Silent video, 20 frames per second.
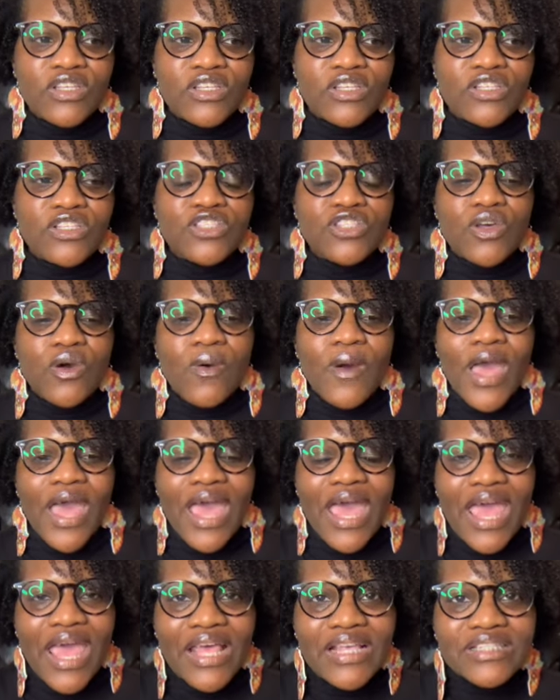So
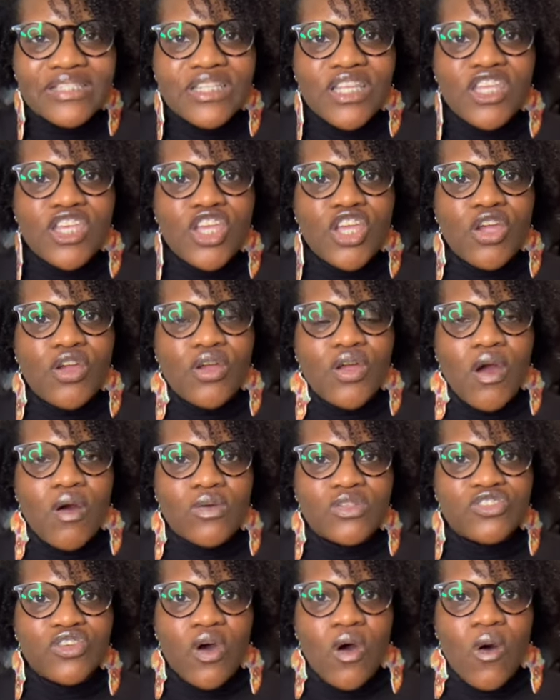as the year
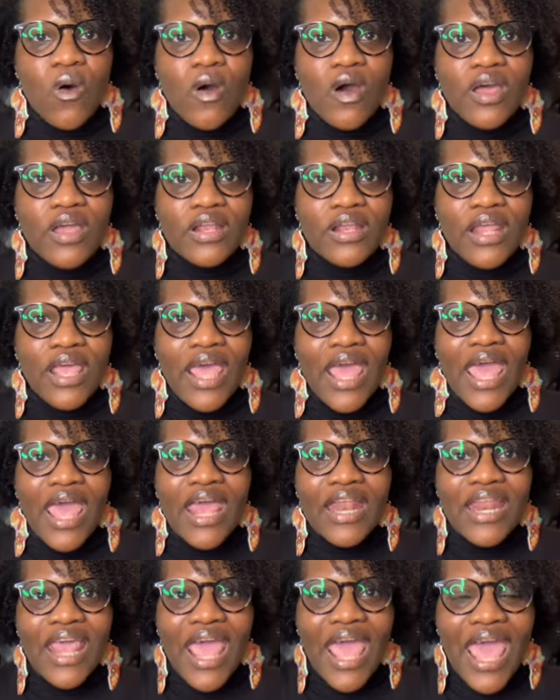goes on
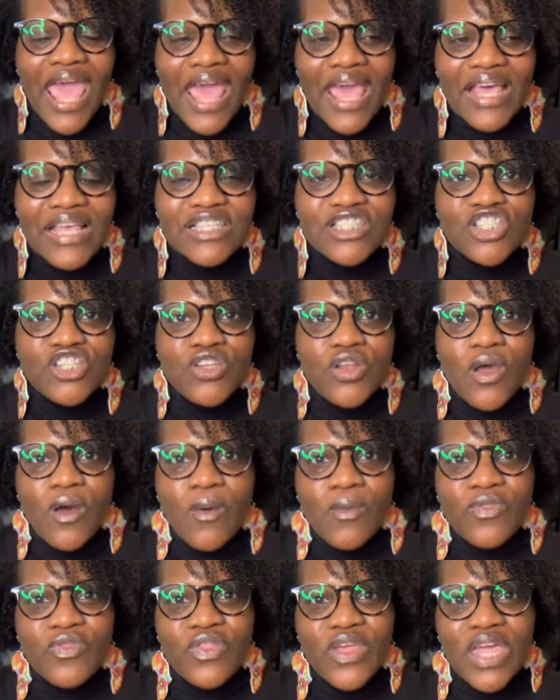and as, you
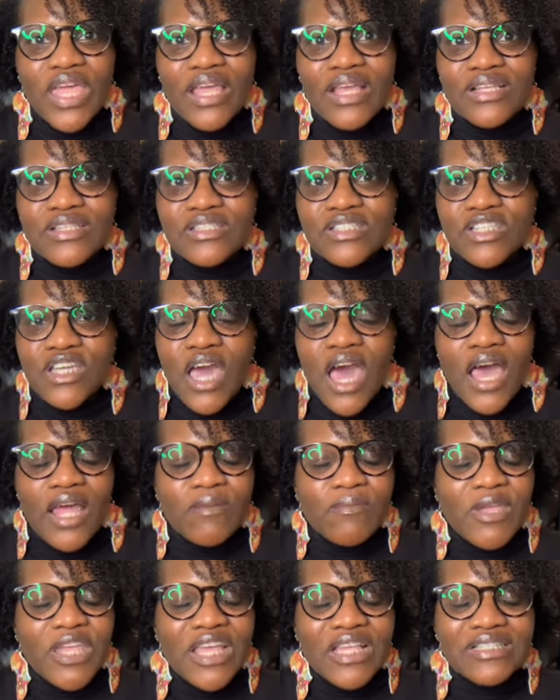know, things,
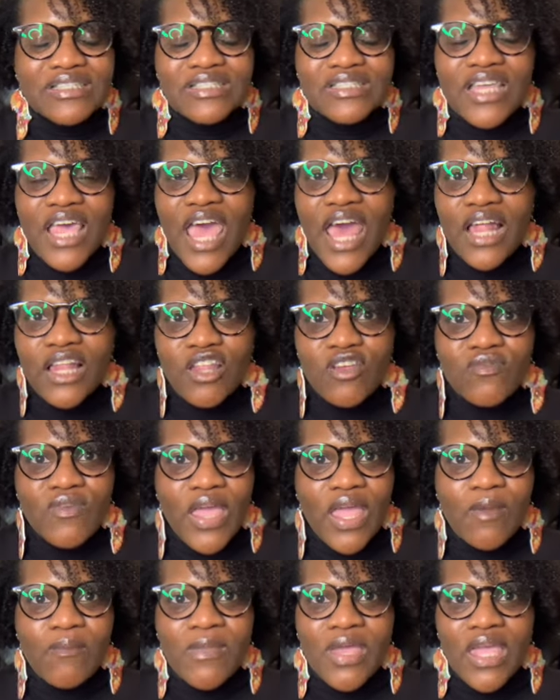God begins to
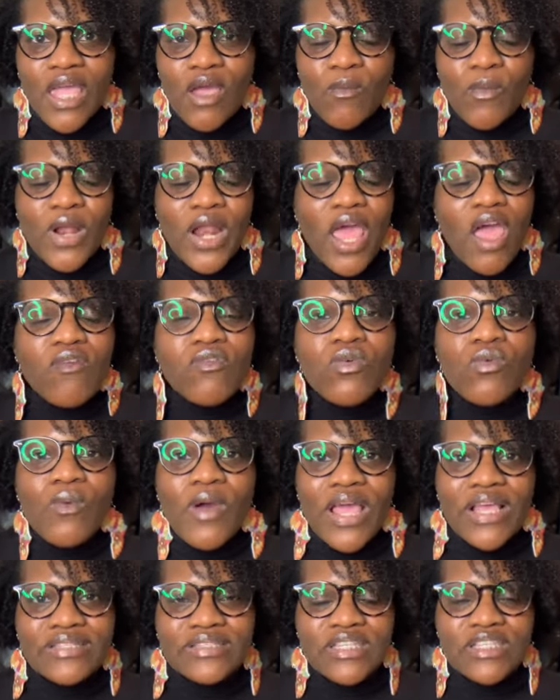elevate me in whatever
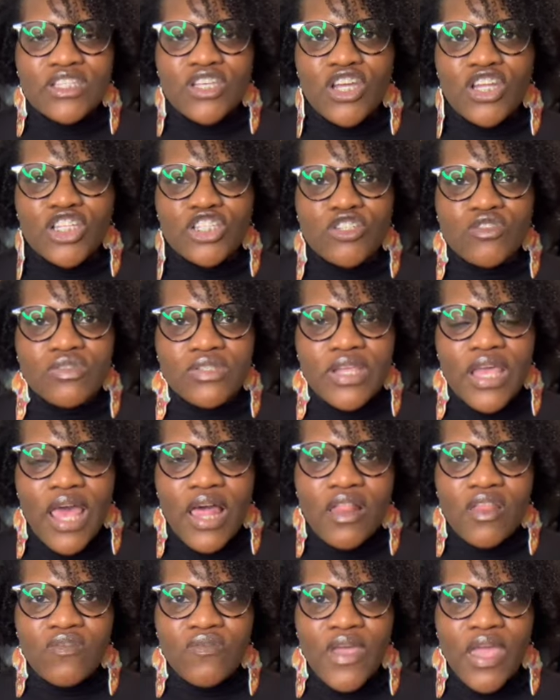ways he's going to choose to
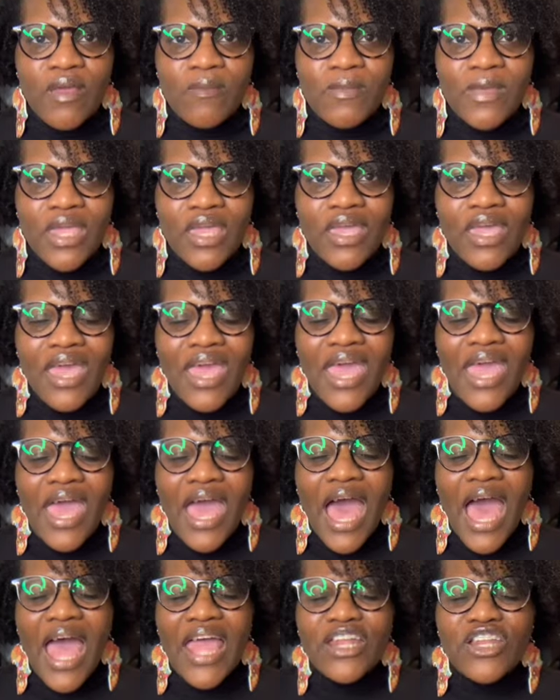elevate me,
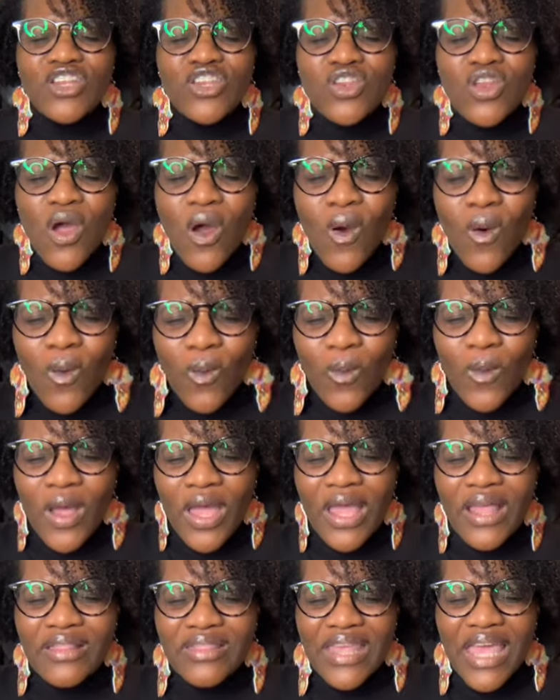I know
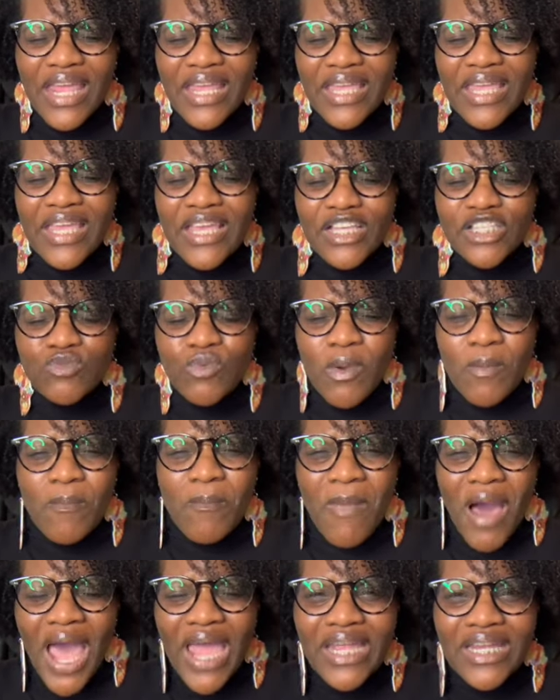that he is
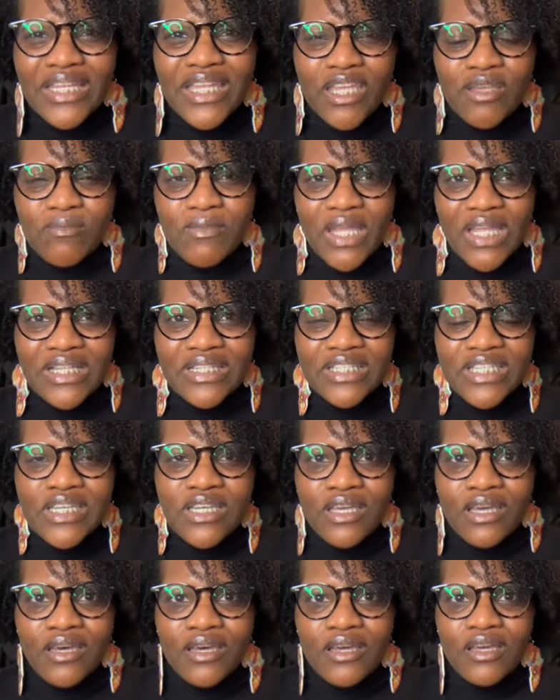reminding me,
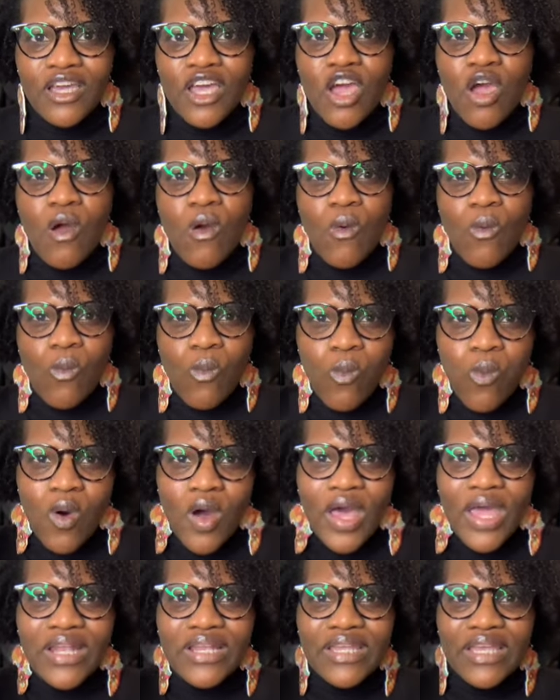Dia,
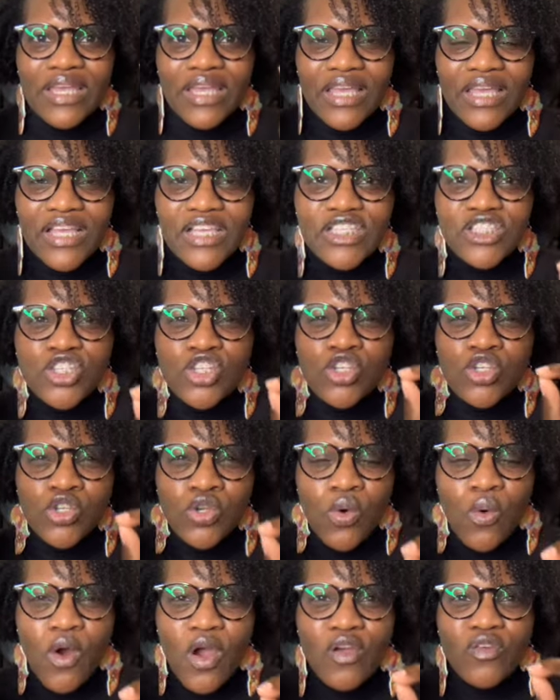what is
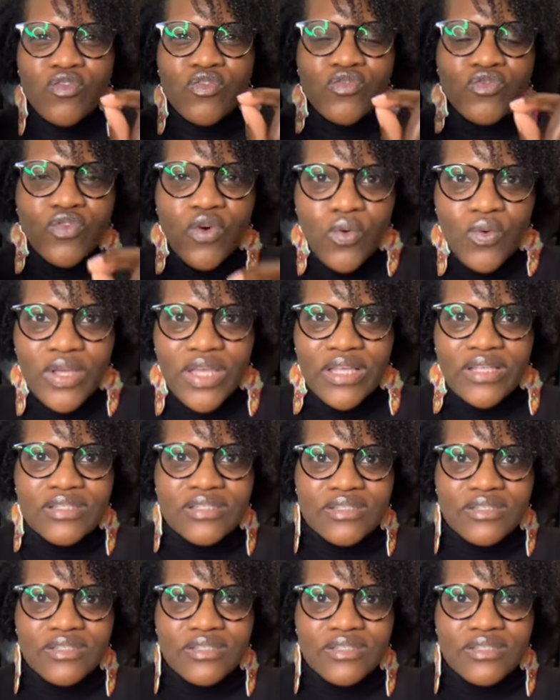your focus?